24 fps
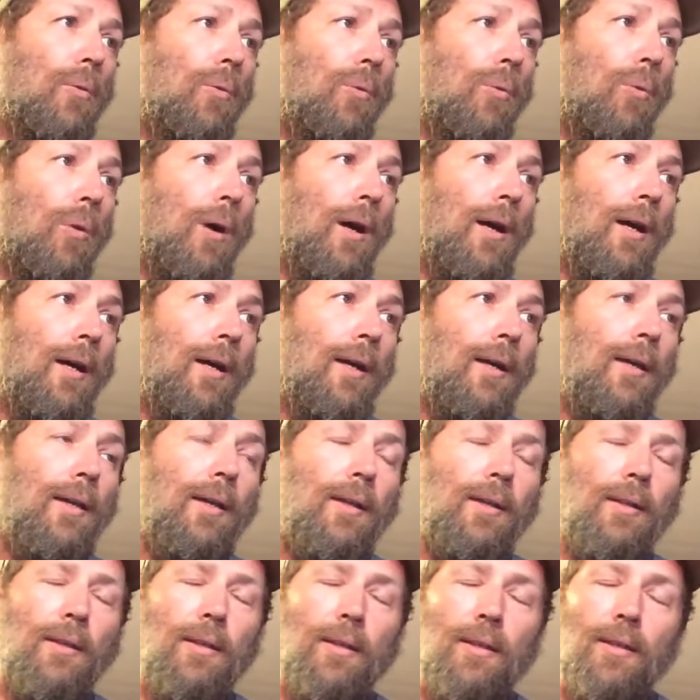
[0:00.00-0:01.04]
Y,
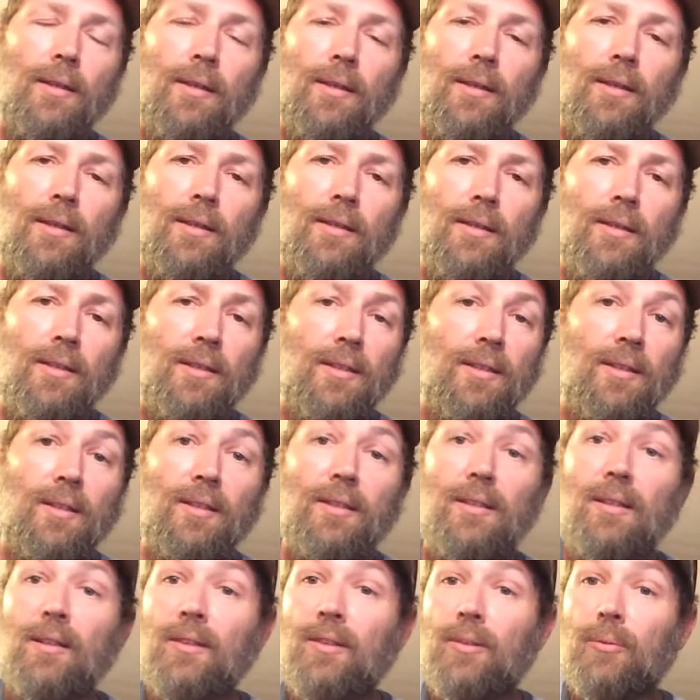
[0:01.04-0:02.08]

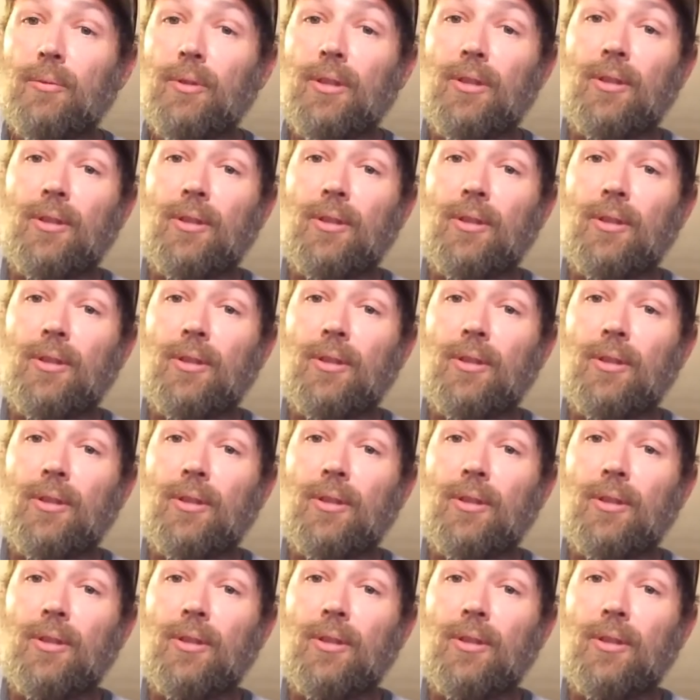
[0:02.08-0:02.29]
then